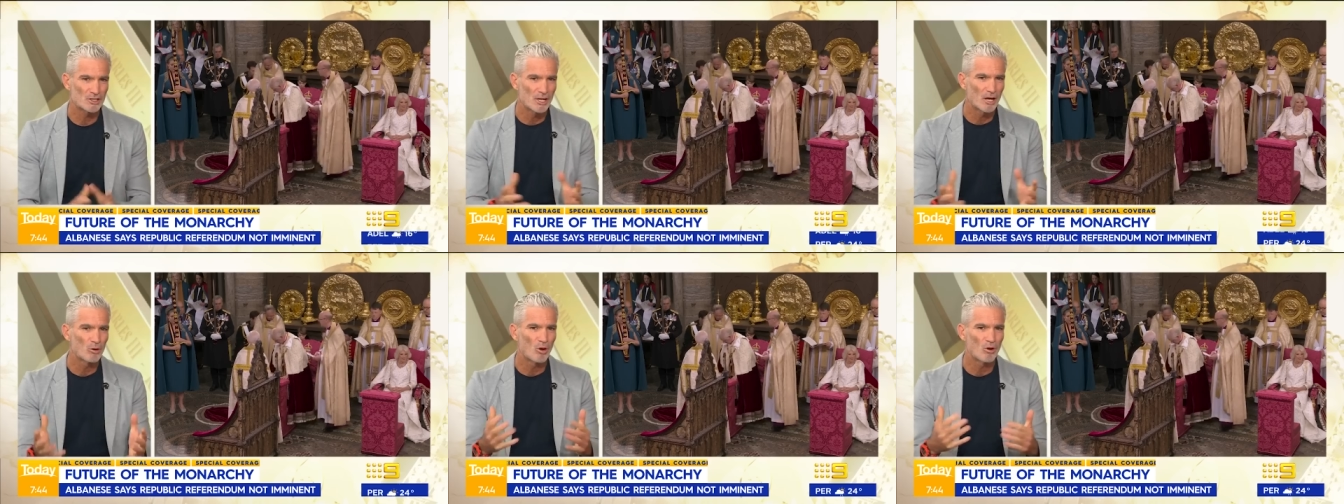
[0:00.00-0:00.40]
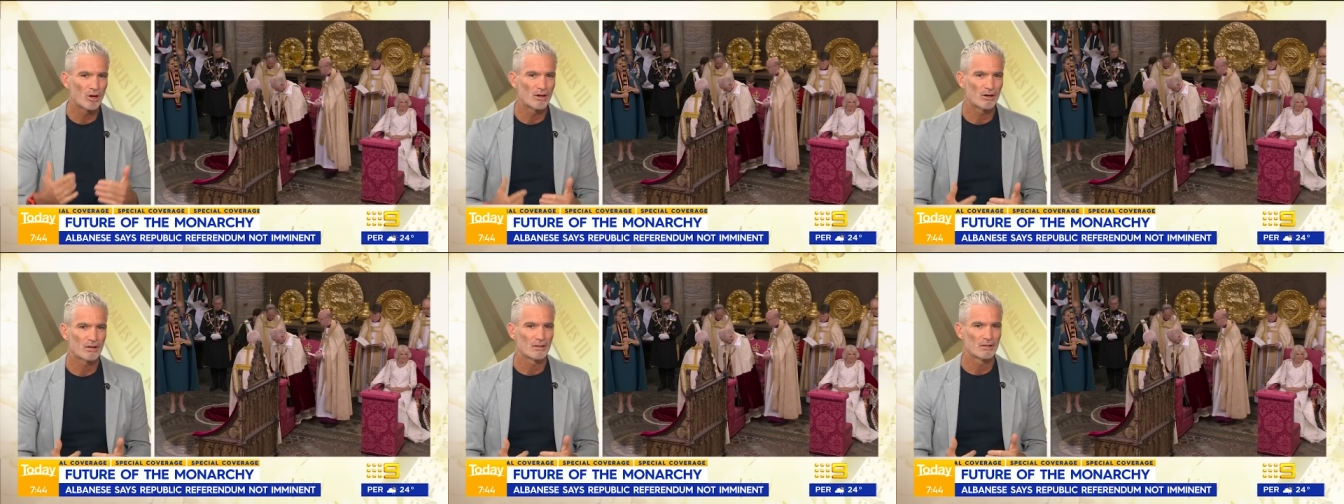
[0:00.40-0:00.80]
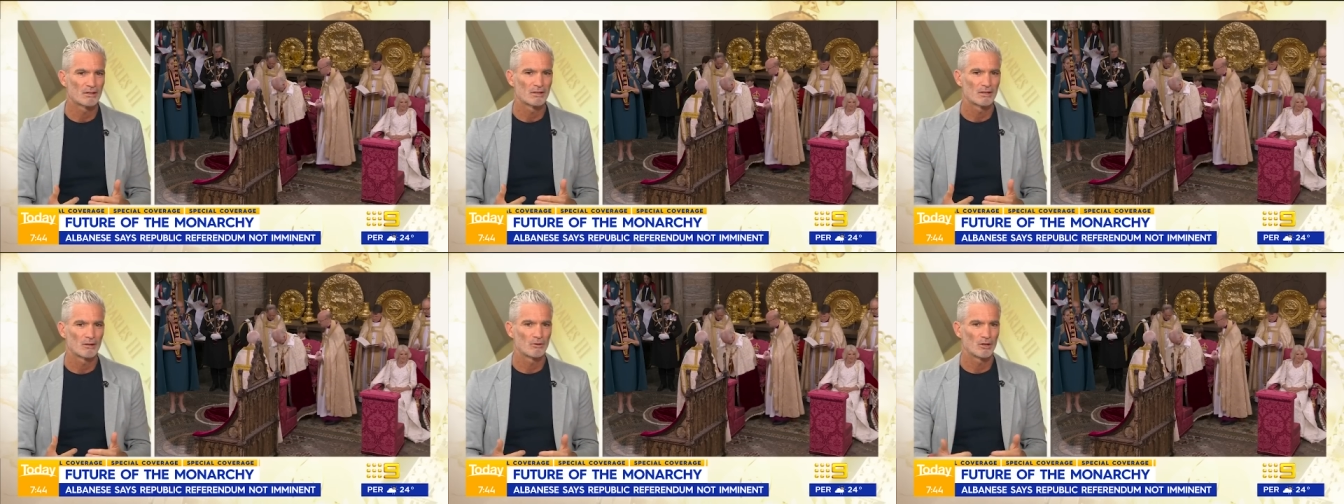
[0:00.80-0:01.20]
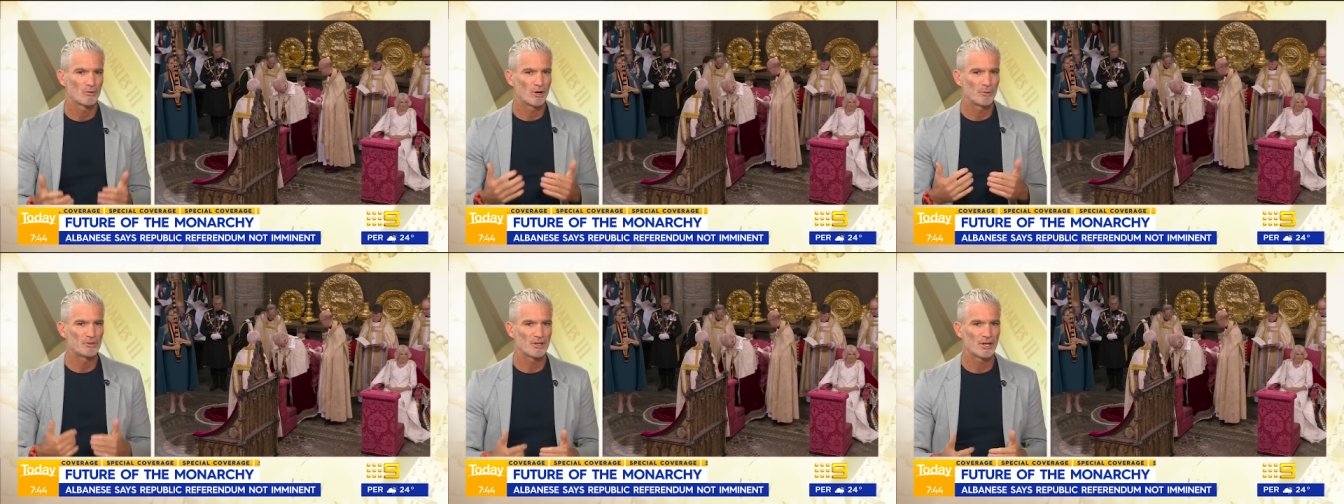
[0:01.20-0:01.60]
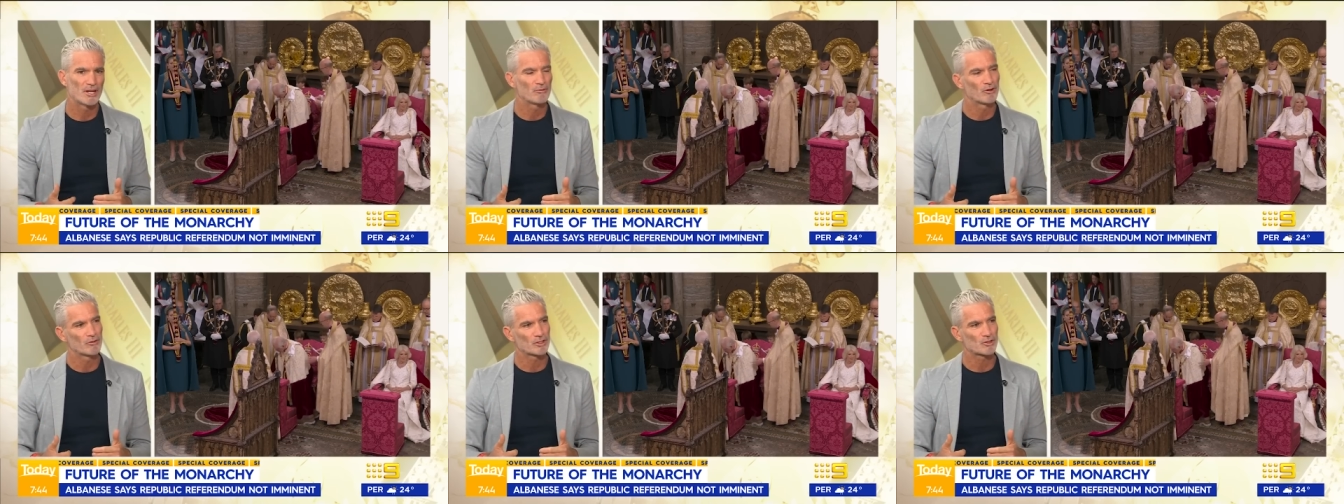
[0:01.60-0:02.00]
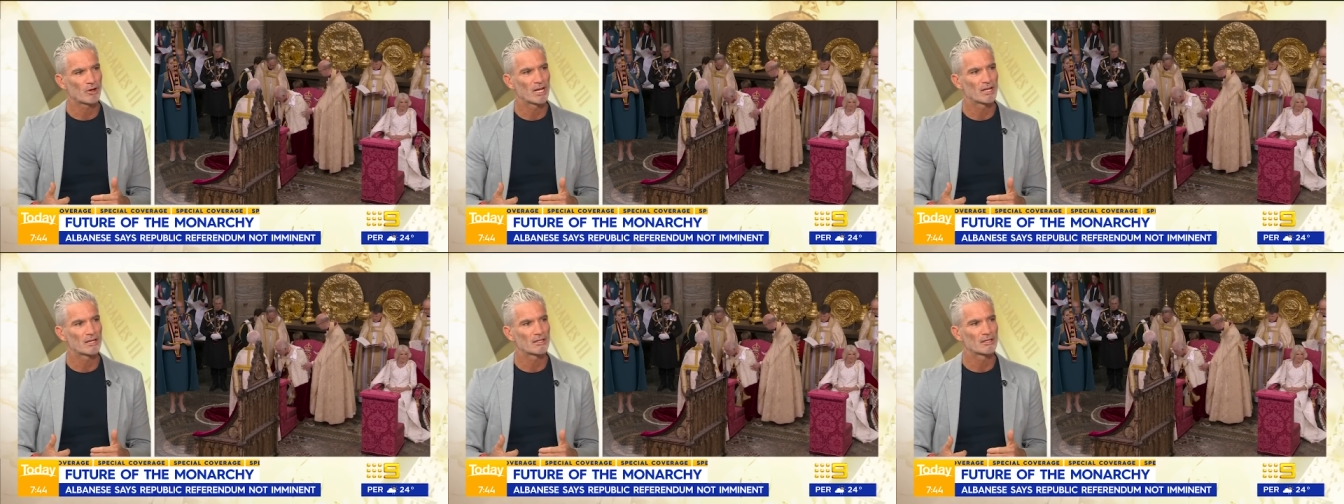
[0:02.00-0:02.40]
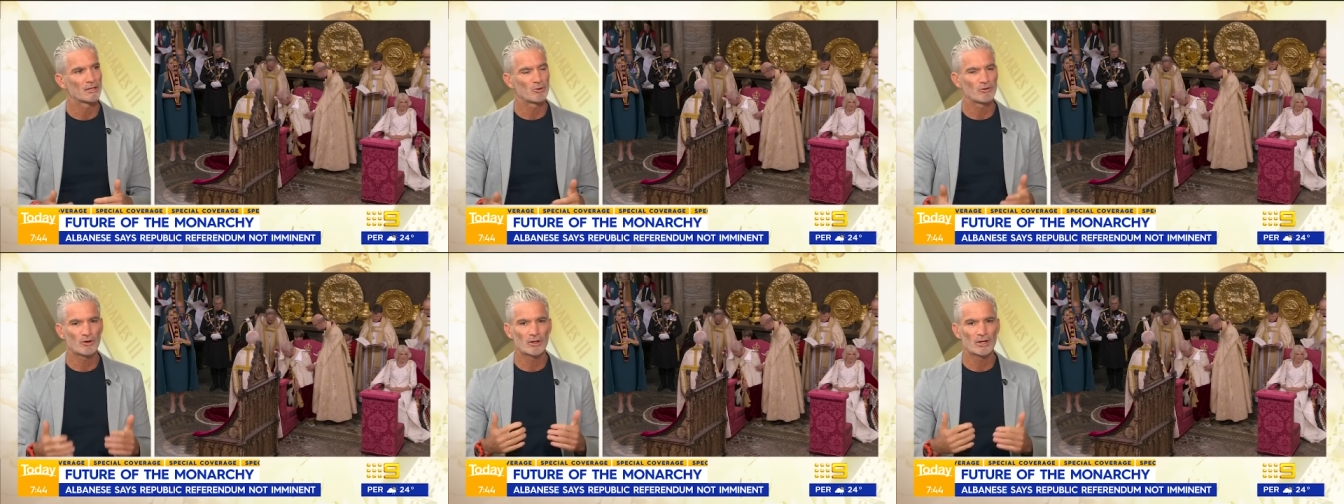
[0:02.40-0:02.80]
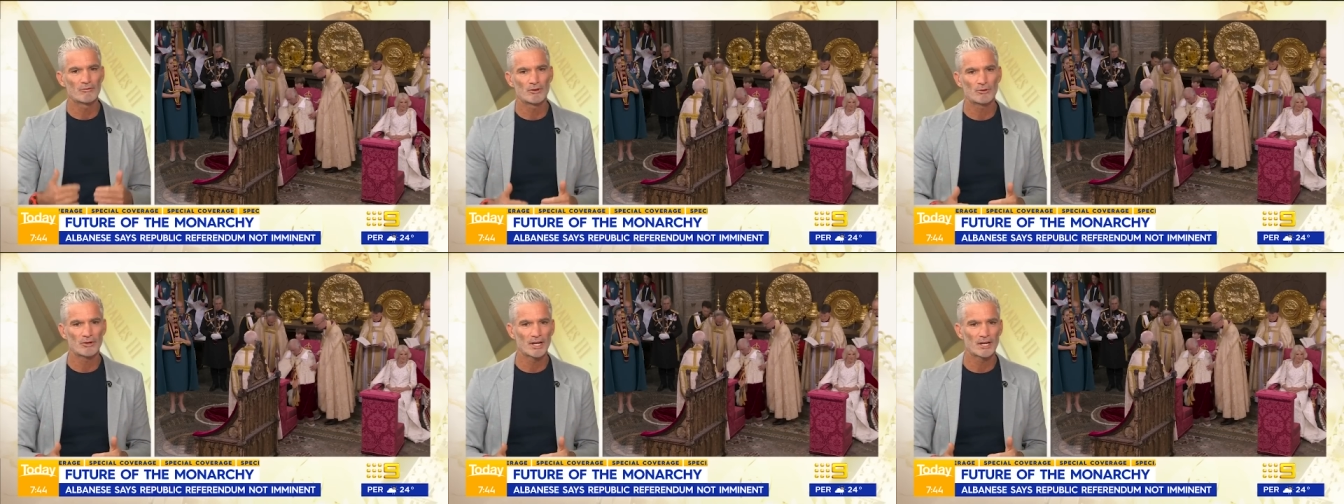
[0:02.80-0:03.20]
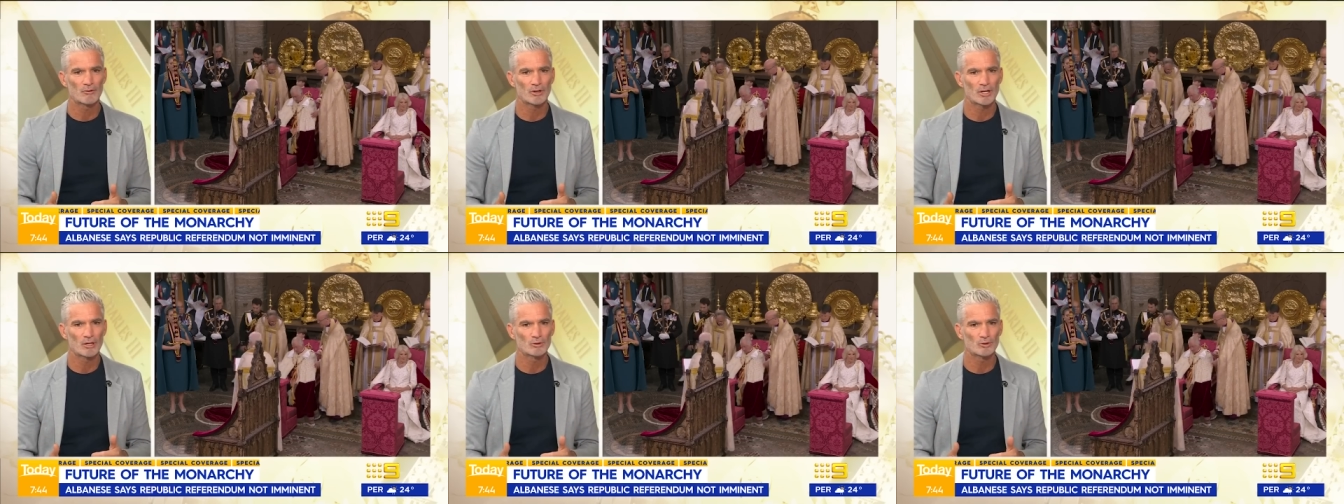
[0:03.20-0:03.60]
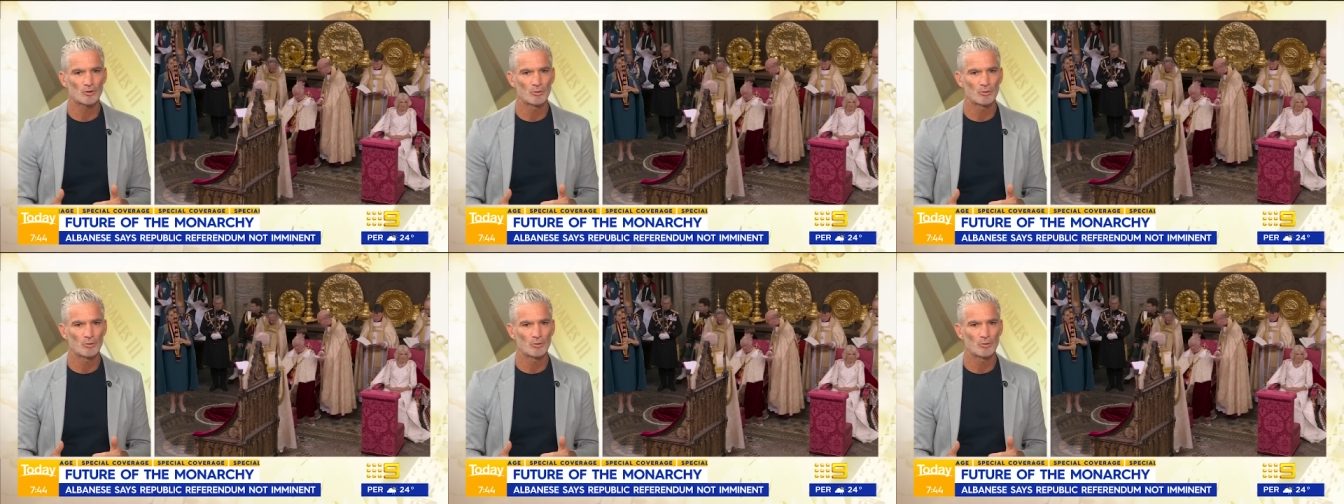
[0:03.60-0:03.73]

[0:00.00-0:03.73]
no longer a representative of Australia. You know, we've got over 300 cultural